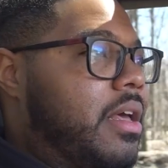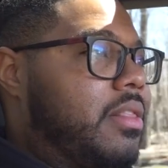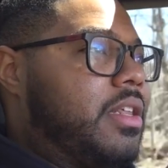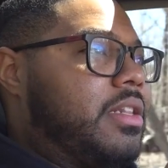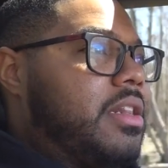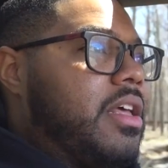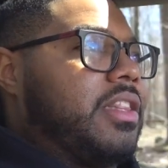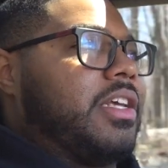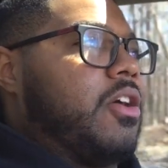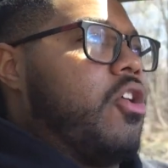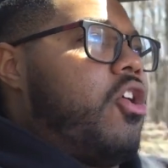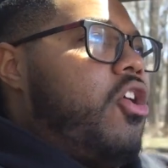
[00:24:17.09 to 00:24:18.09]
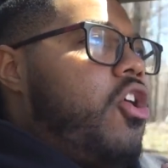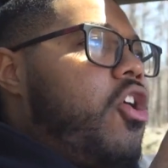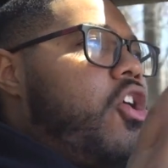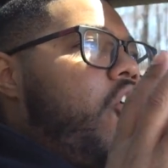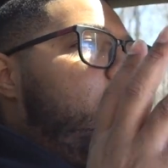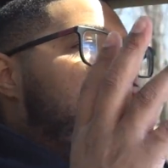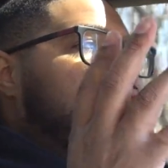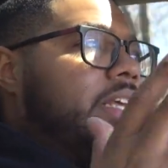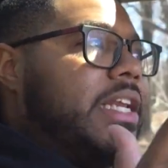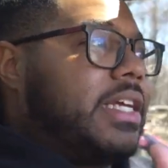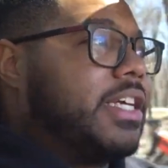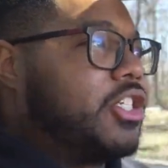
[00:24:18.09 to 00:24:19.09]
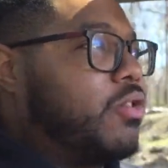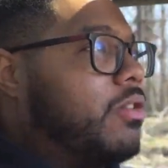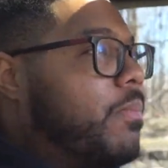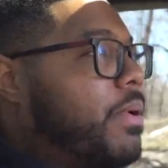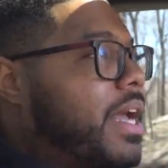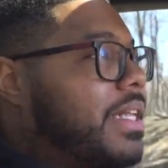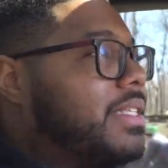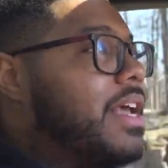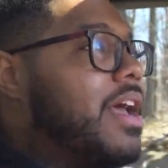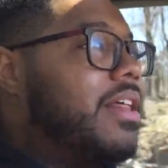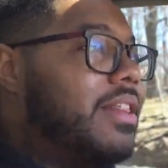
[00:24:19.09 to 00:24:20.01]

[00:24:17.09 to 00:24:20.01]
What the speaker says: oh, and then it kicks you in the pants.